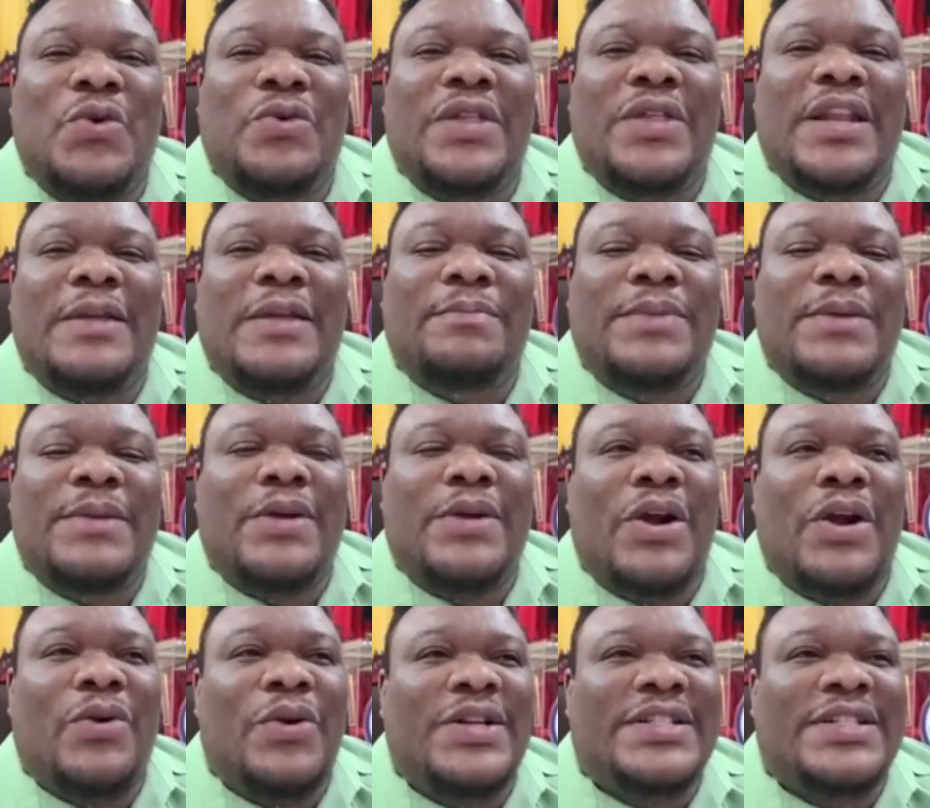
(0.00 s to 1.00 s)
that the people
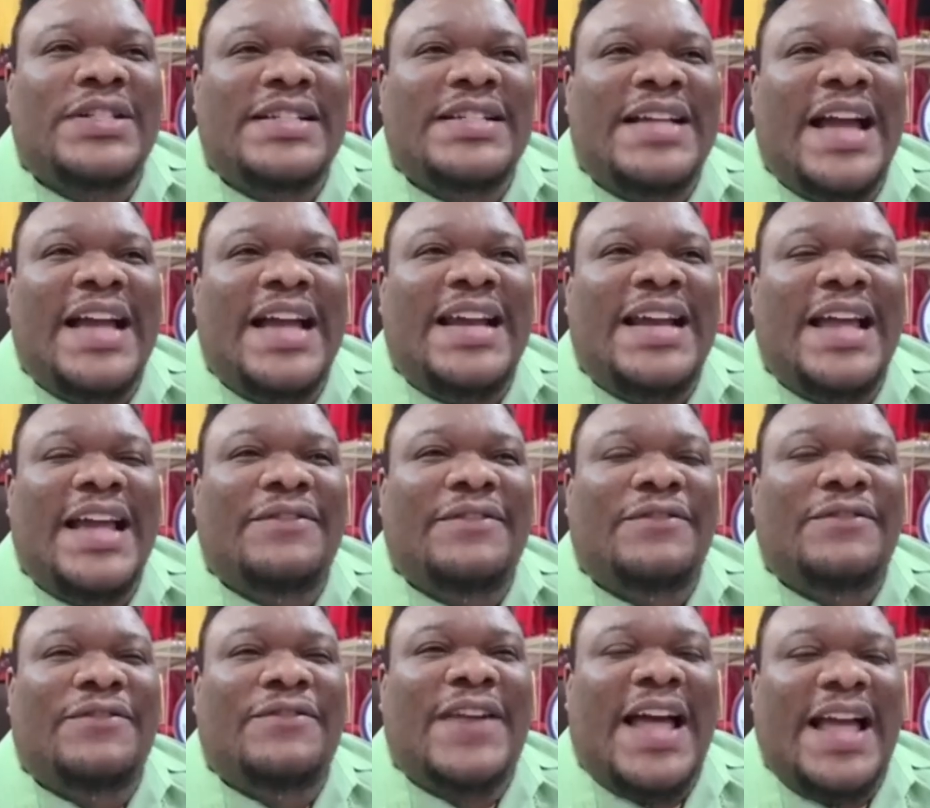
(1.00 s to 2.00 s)
are going to die like
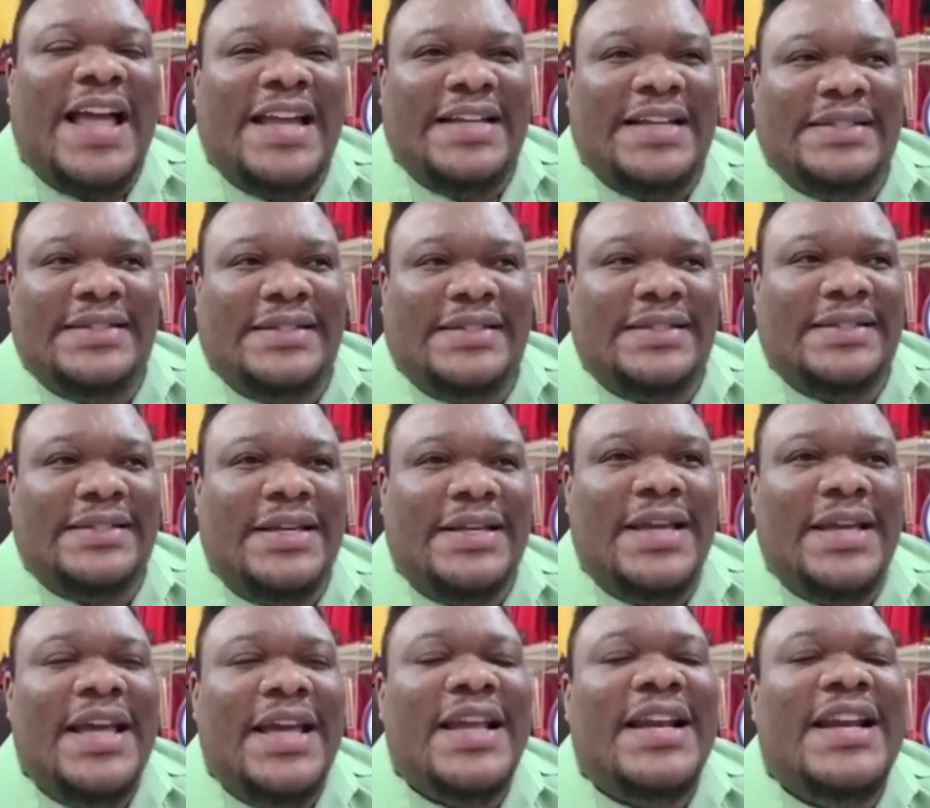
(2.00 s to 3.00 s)
flies.
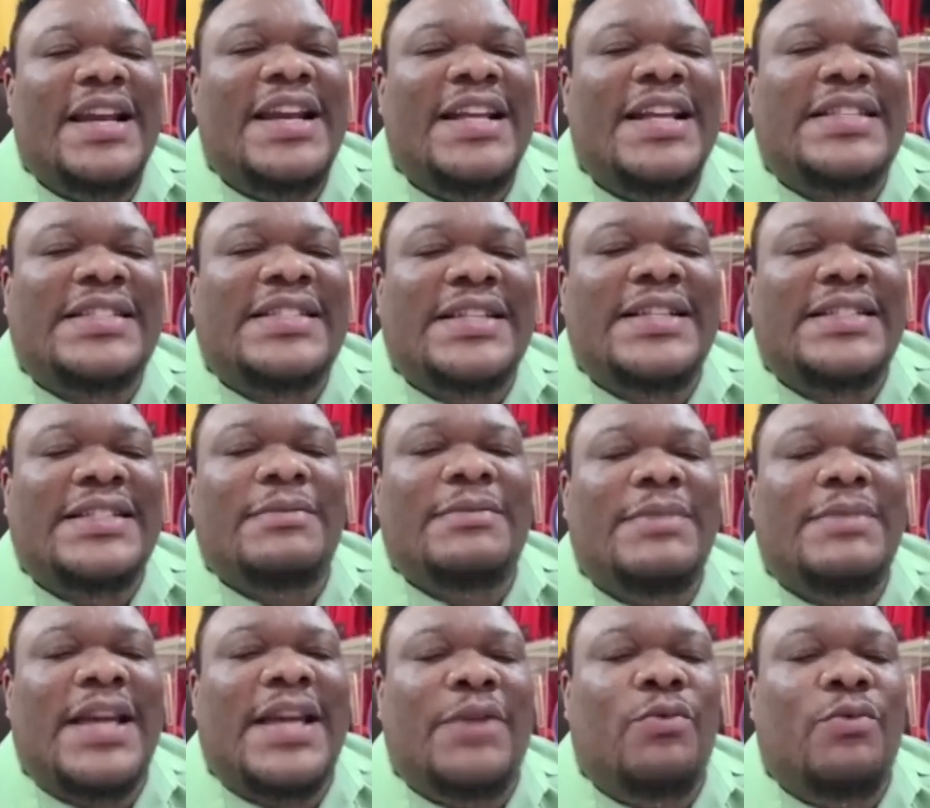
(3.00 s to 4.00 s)
Listen to
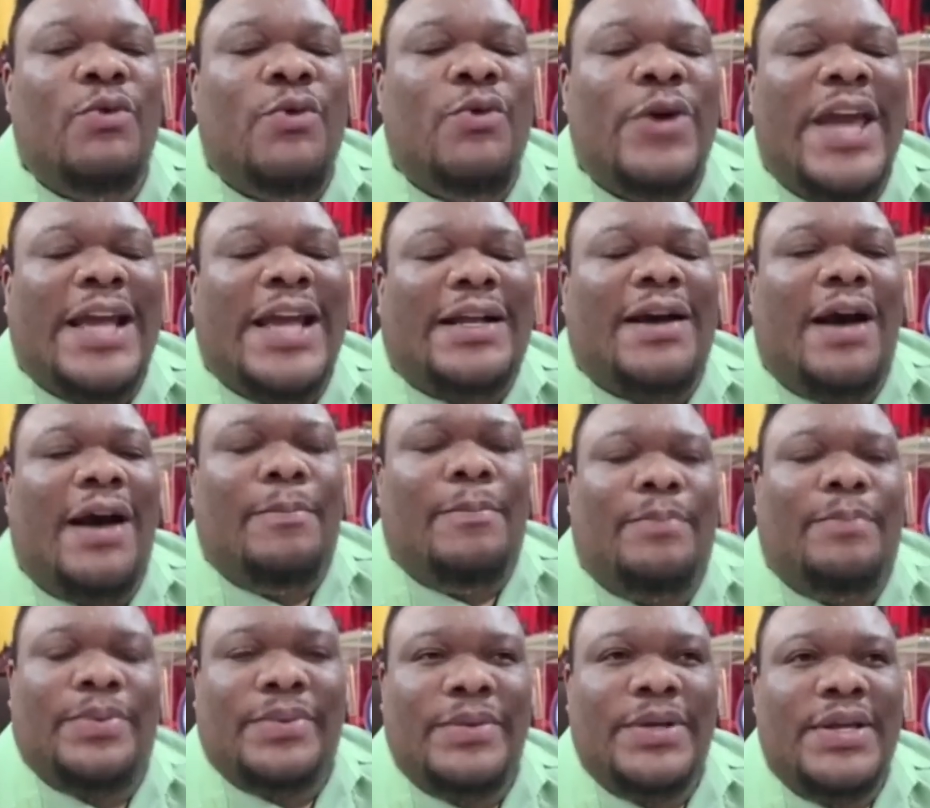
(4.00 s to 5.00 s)
me and wake
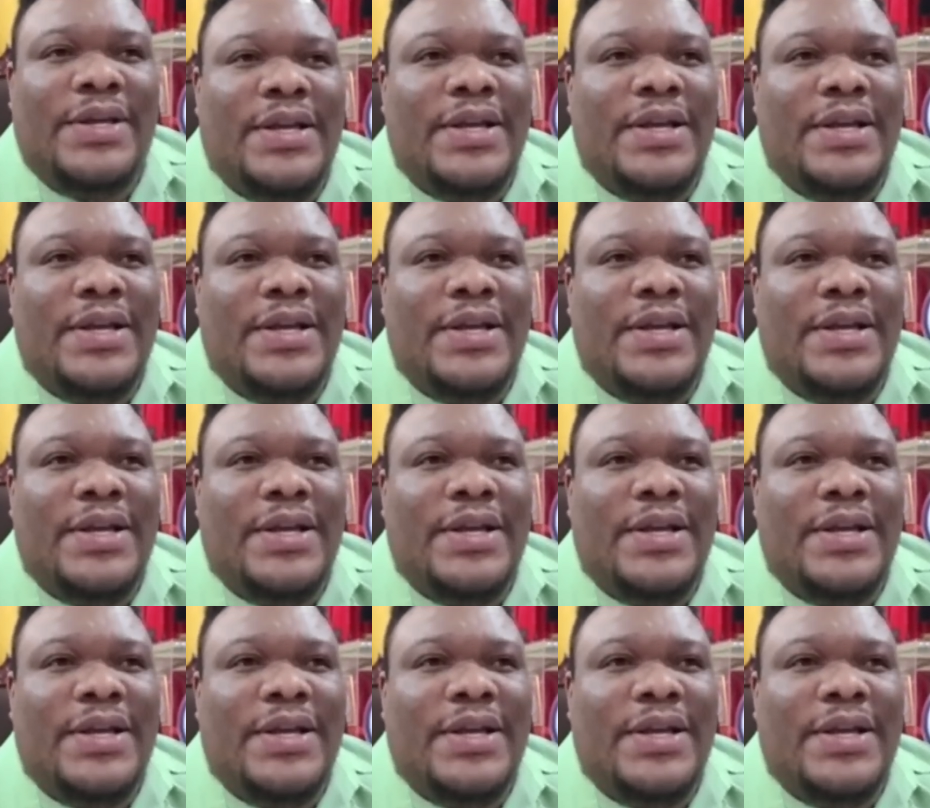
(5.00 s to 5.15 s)
up.